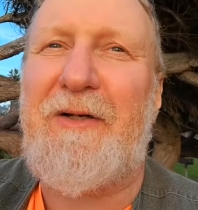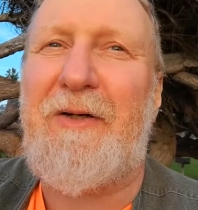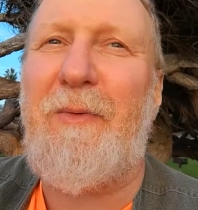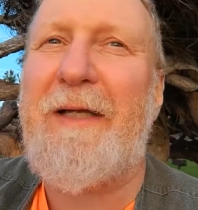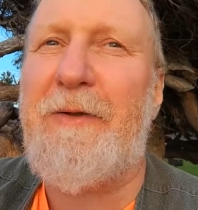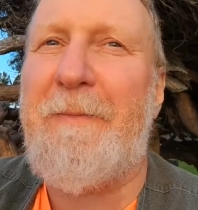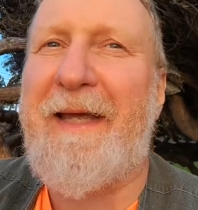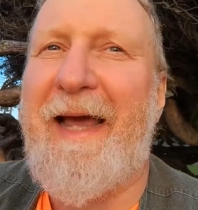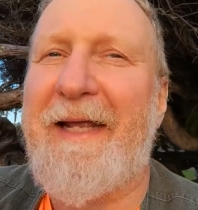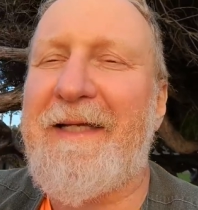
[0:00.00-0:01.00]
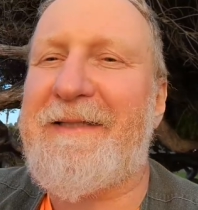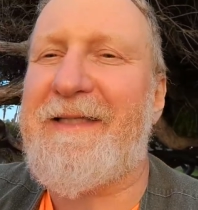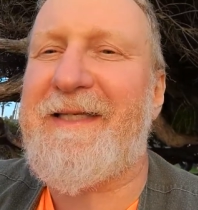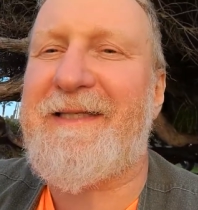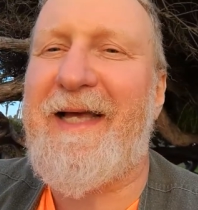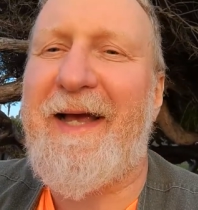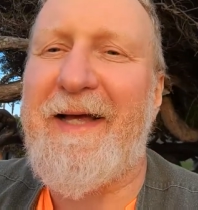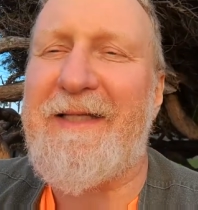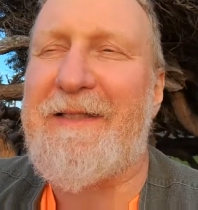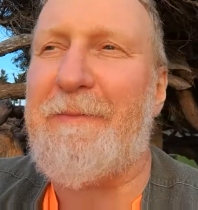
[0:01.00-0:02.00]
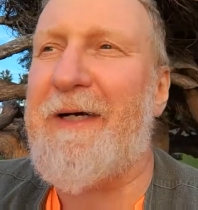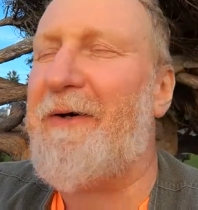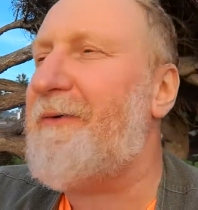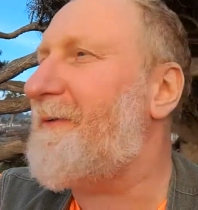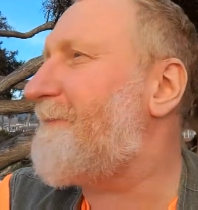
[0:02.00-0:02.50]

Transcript: quantum mechanics is the science about